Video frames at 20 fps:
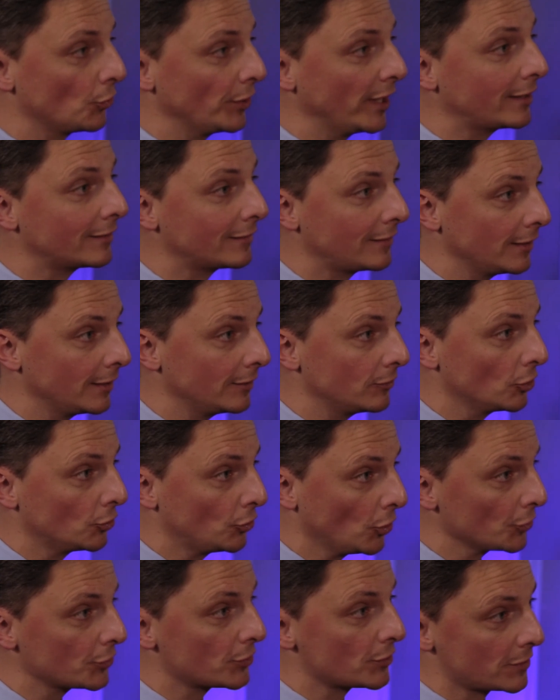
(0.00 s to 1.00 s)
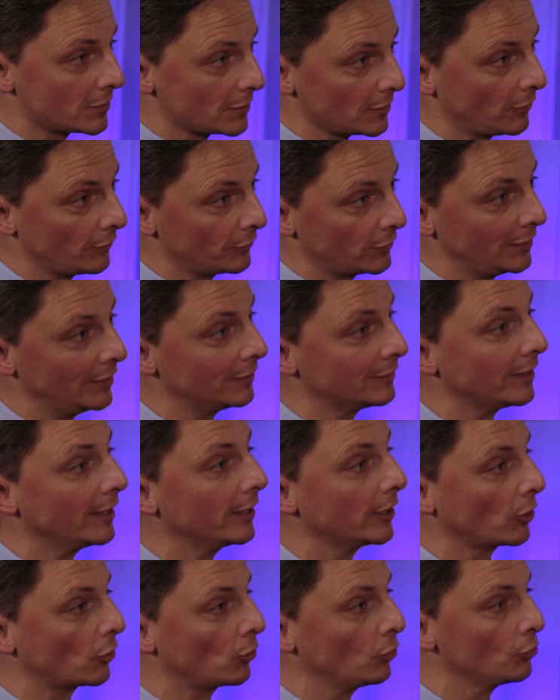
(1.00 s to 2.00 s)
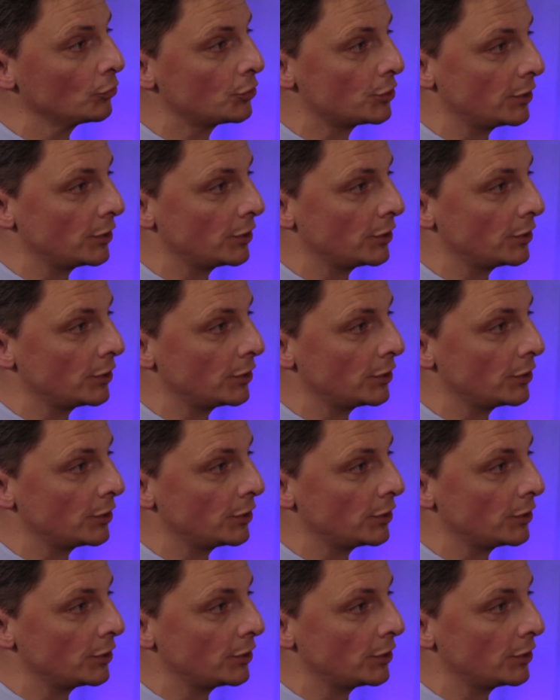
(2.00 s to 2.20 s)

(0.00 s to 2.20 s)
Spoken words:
connecting the dots of the entire cool